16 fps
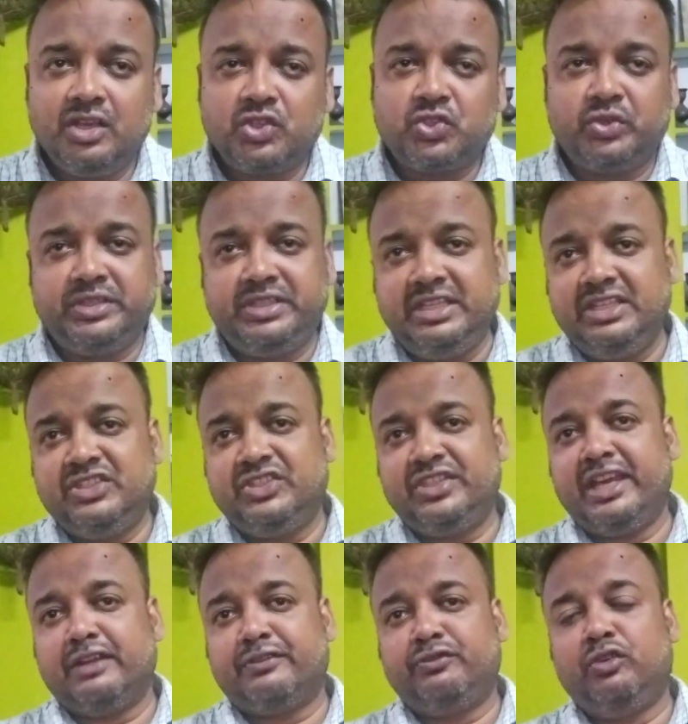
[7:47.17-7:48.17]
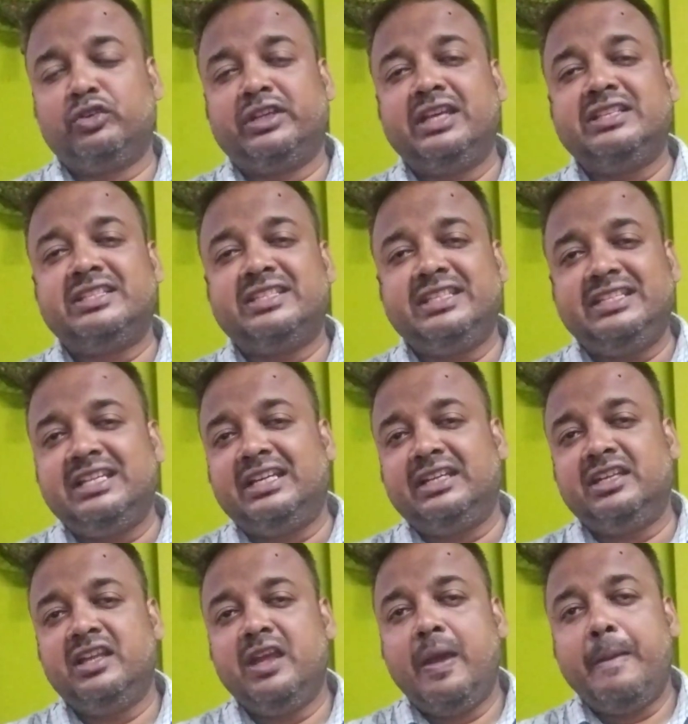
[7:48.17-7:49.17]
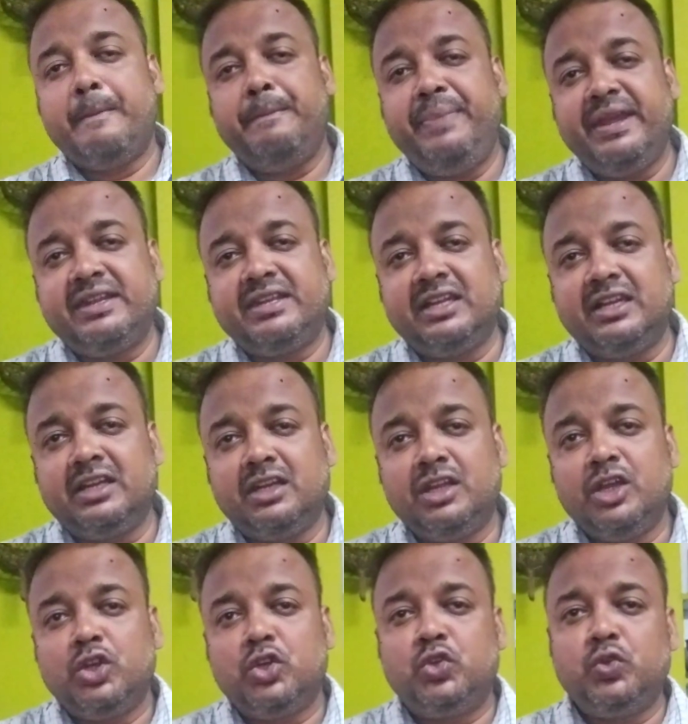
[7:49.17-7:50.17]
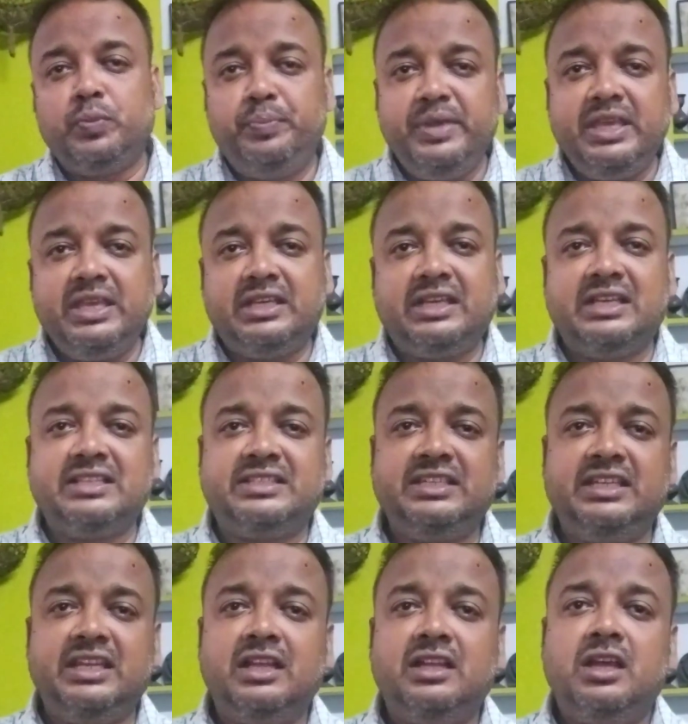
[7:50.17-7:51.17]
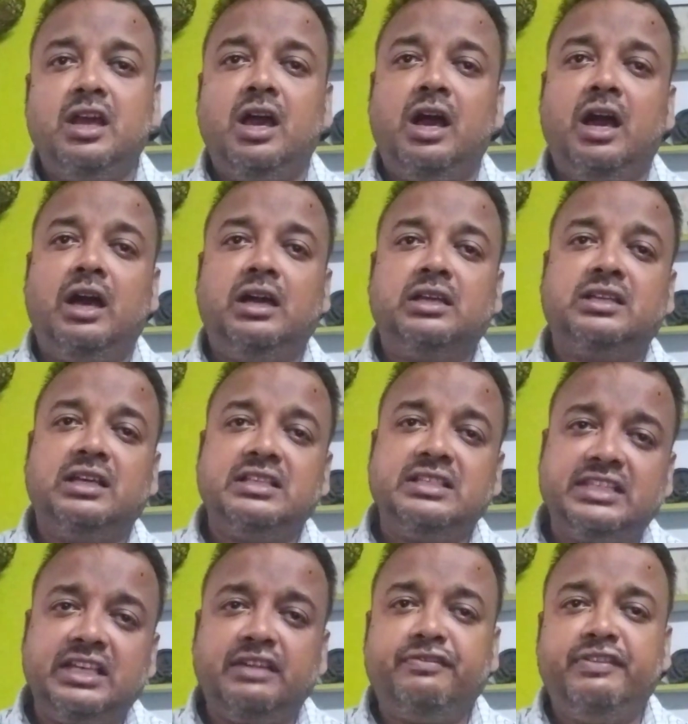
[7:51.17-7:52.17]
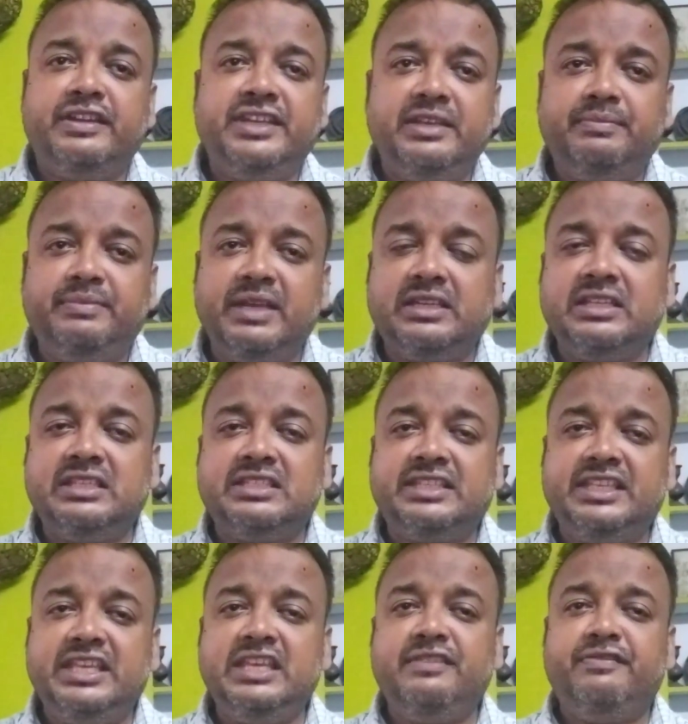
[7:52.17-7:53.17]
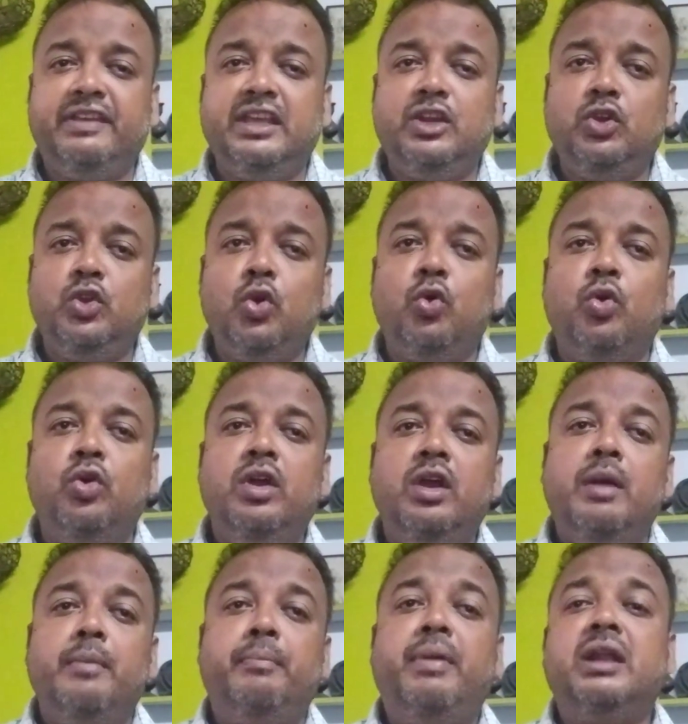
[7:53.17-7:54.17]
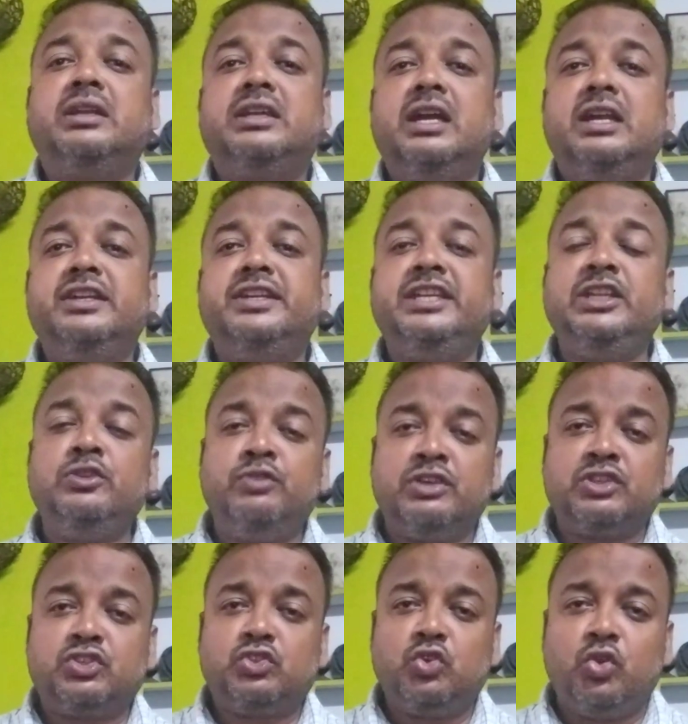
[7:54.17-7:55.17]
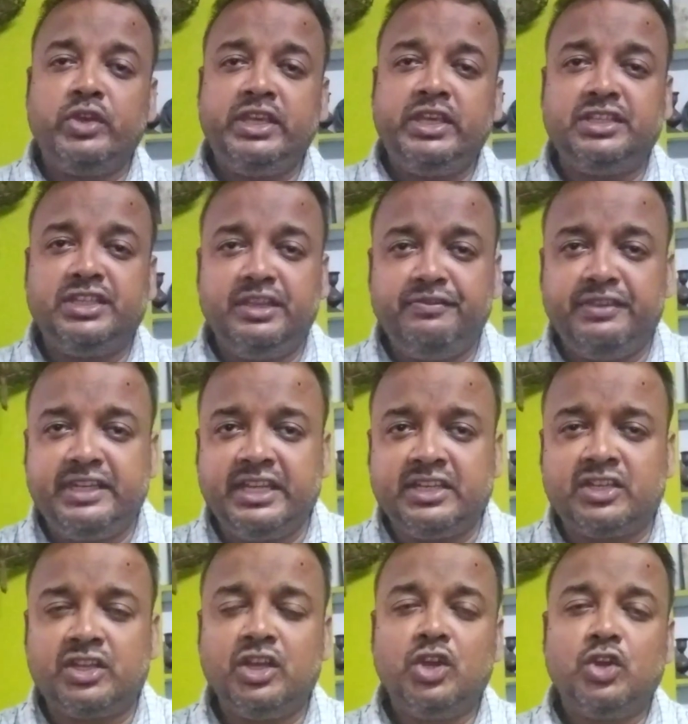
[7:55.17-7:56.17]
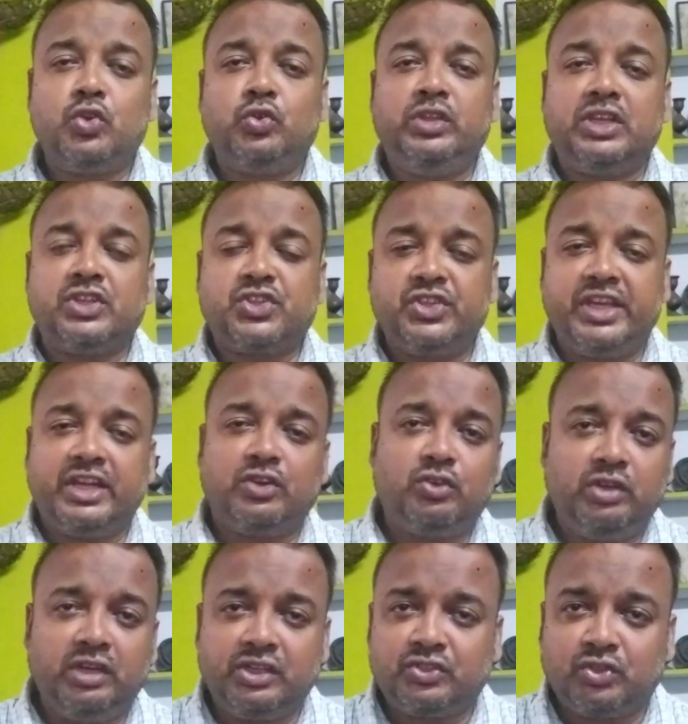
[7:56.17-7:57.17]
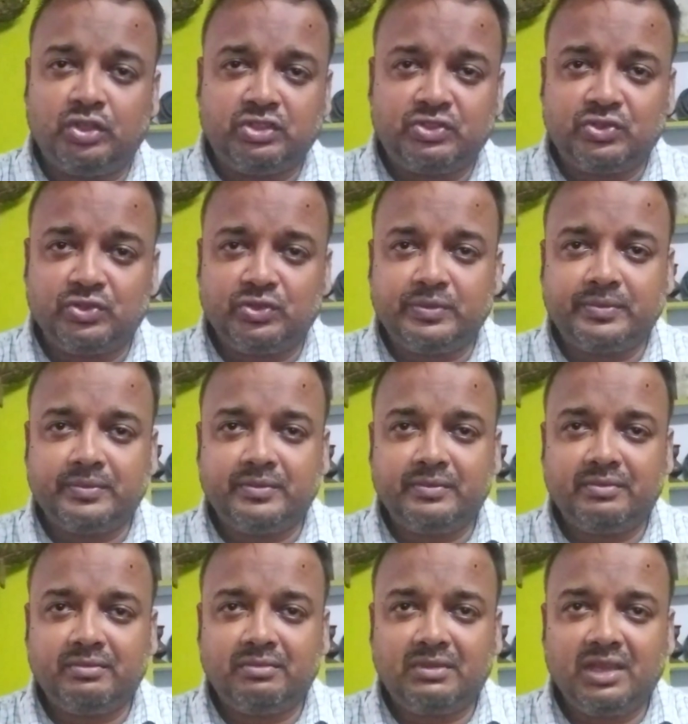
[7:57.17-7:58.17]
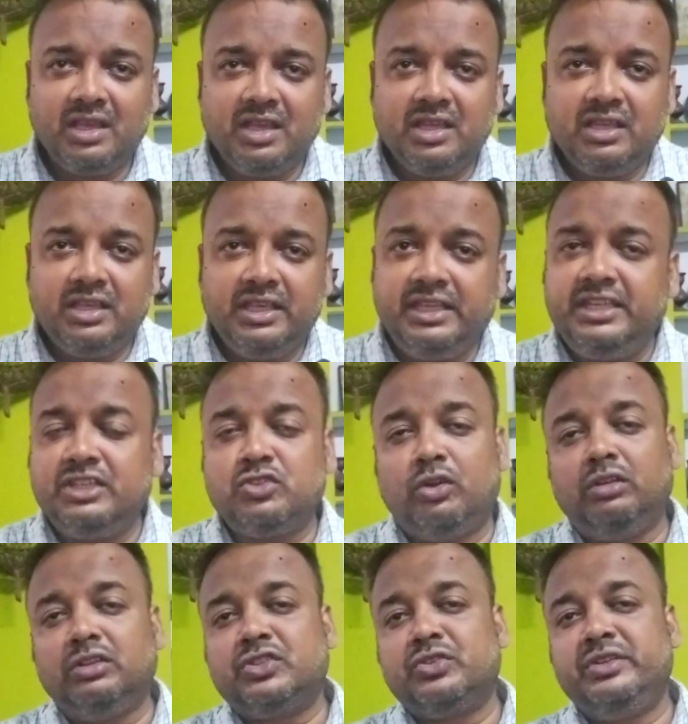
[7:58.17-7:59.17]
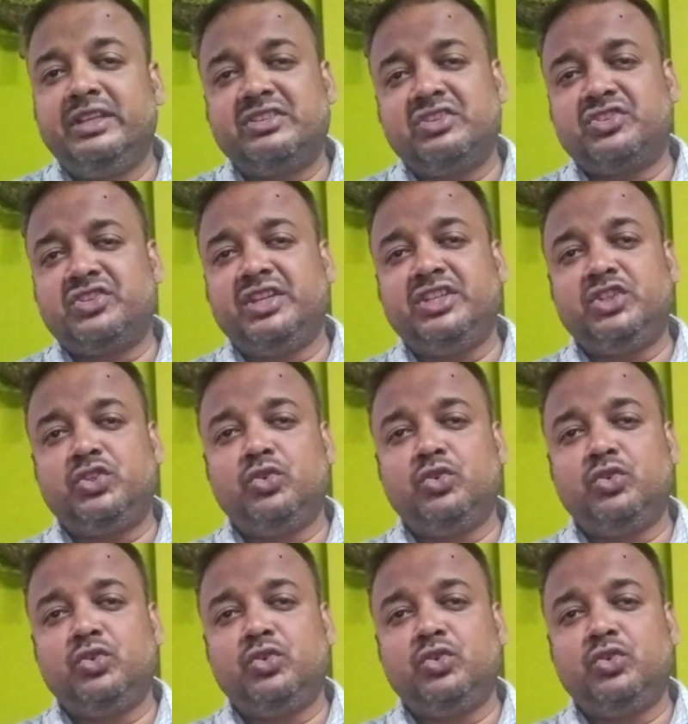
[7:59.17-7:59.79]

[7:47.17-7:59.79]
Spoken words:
So it is therefore considered better to be conservative, that is, give a low but continuous growing dividend to the shareholders also. It is also necessary